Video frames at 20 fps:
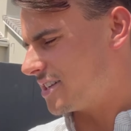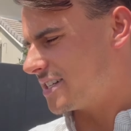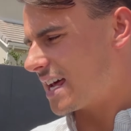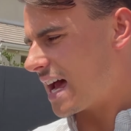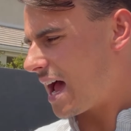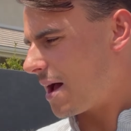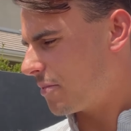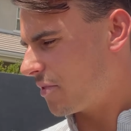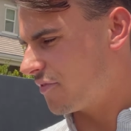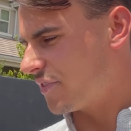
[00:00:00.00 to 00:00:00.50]

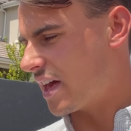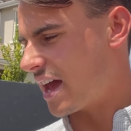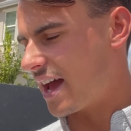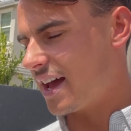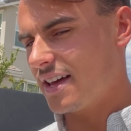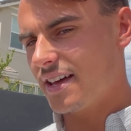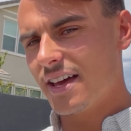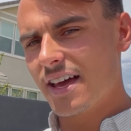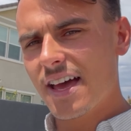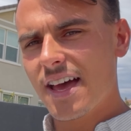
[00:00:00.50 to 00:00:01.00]
top of that,
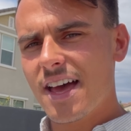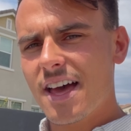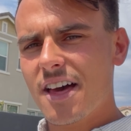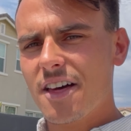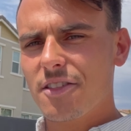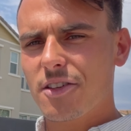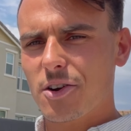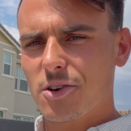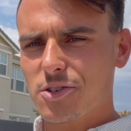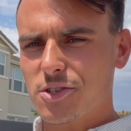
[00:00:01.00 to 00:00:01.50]

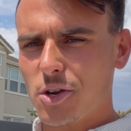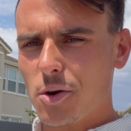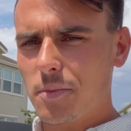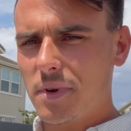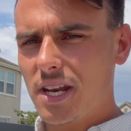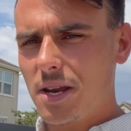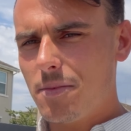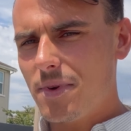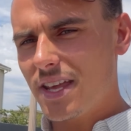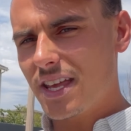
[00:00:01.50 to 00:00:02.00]
there are so
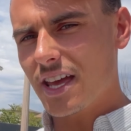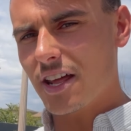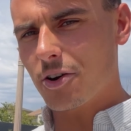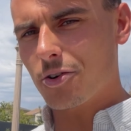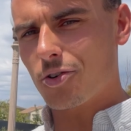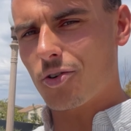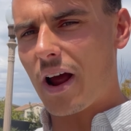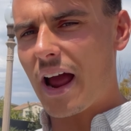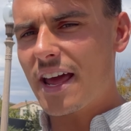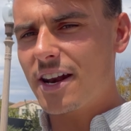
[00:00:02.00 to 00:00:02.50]
many beginner
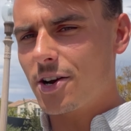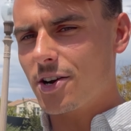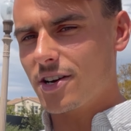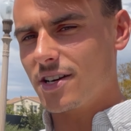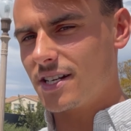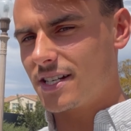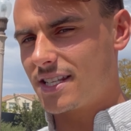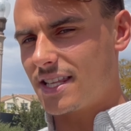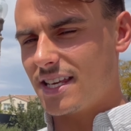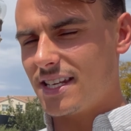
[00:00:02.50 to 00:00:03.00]

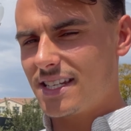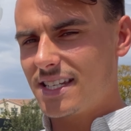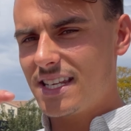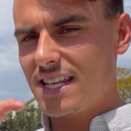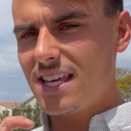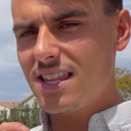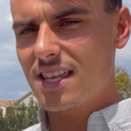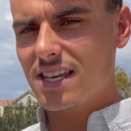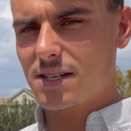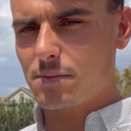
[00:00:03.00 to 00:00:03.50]
riders that
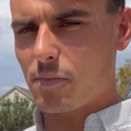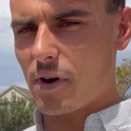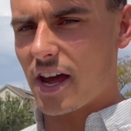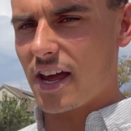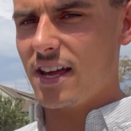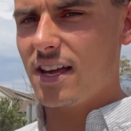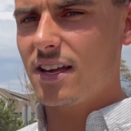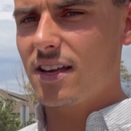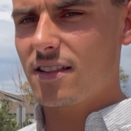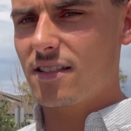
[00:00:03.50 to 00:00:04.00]
see this
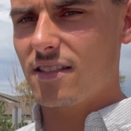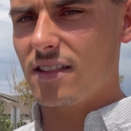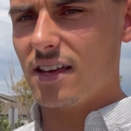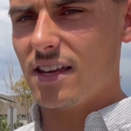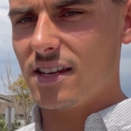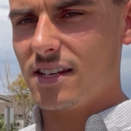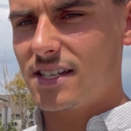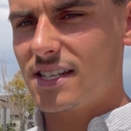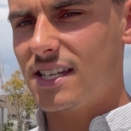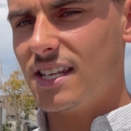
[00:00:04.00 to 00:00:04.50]
bike,
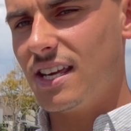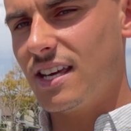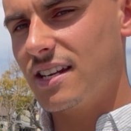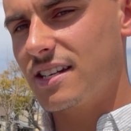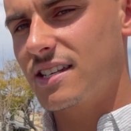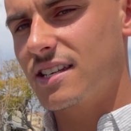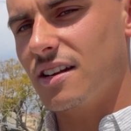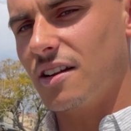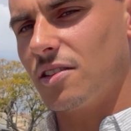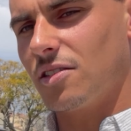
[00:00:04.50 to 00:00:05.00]
that see
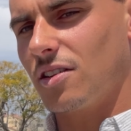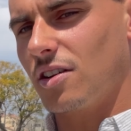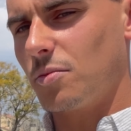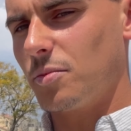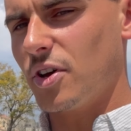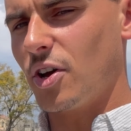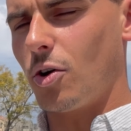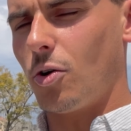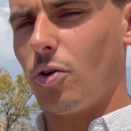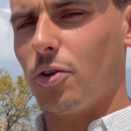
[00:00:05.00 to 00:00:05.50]
it's a little
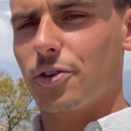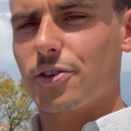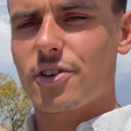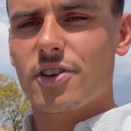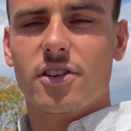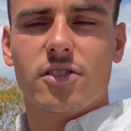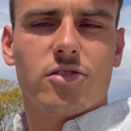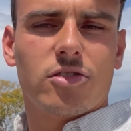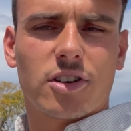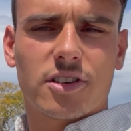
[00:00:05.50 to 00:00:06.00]
bit older,
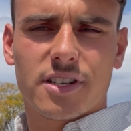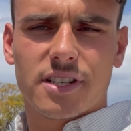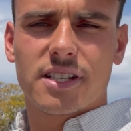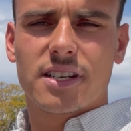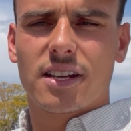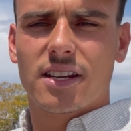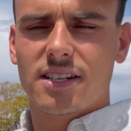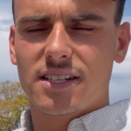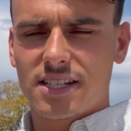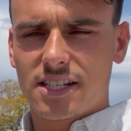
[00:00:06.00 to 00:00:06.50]
it looks
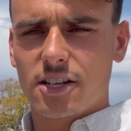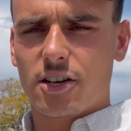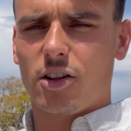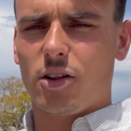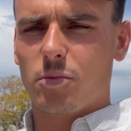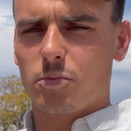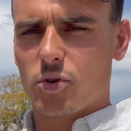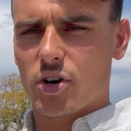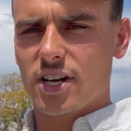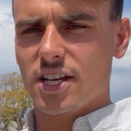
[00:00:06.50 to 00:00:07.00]
still
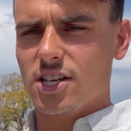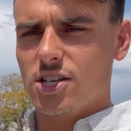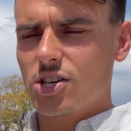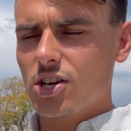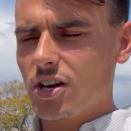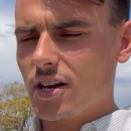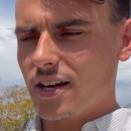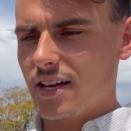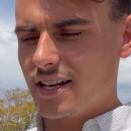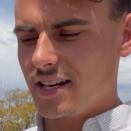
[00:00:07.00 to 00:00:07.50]
pretty
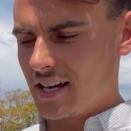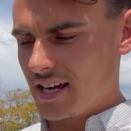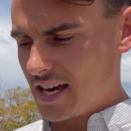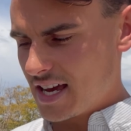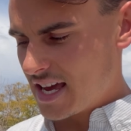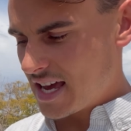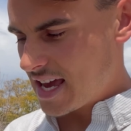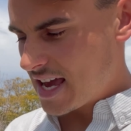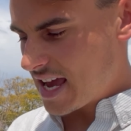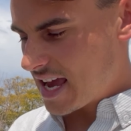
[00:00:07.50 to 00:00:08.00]
good,
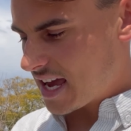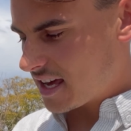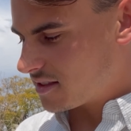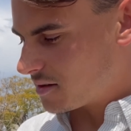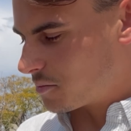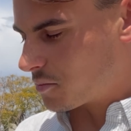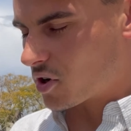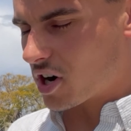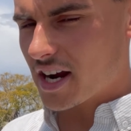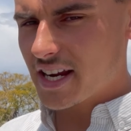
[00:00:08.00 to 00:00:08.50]
and the
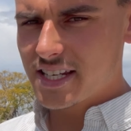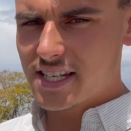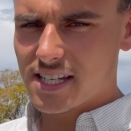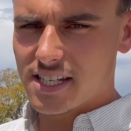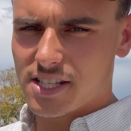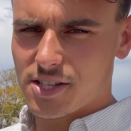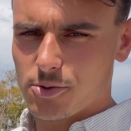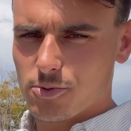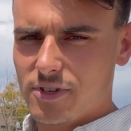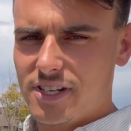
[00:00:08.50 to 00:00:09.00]
price is
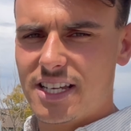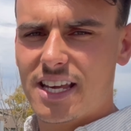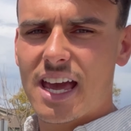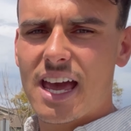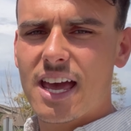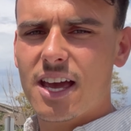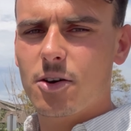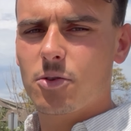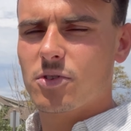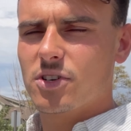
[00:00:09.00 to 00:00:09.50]
three
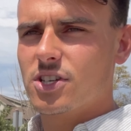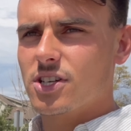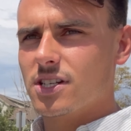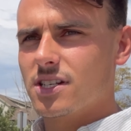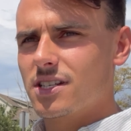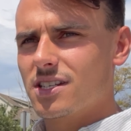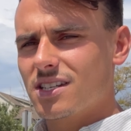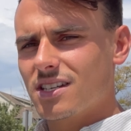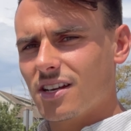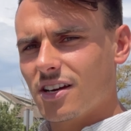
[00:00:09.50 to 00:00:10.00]
K, which
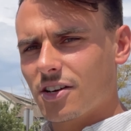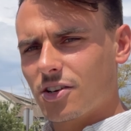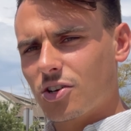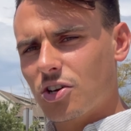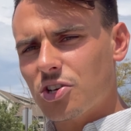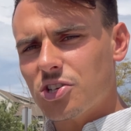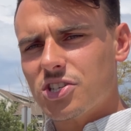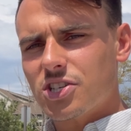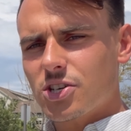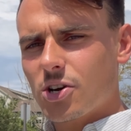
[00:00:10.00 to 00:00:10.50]
is a
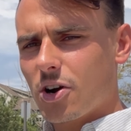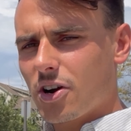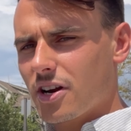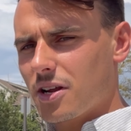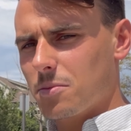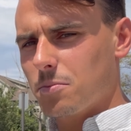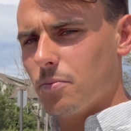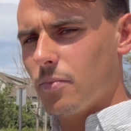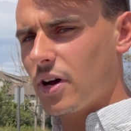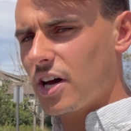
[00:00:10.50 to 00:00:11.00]
good
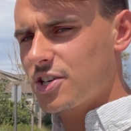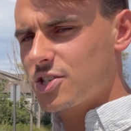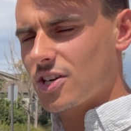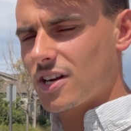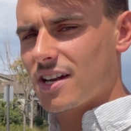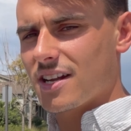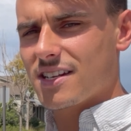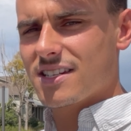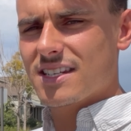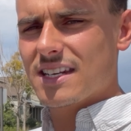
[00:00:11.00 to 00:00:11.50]
starting
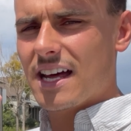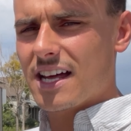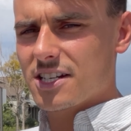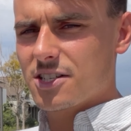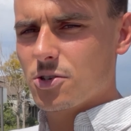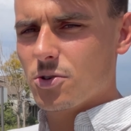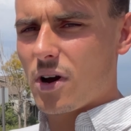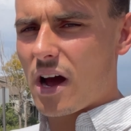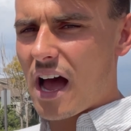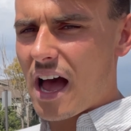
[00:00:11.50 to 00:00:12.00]
budget. It's not
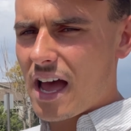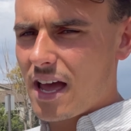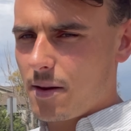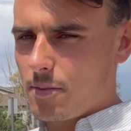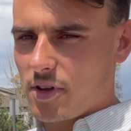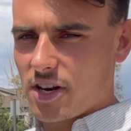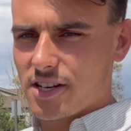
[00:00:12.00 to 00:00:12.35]
too high, but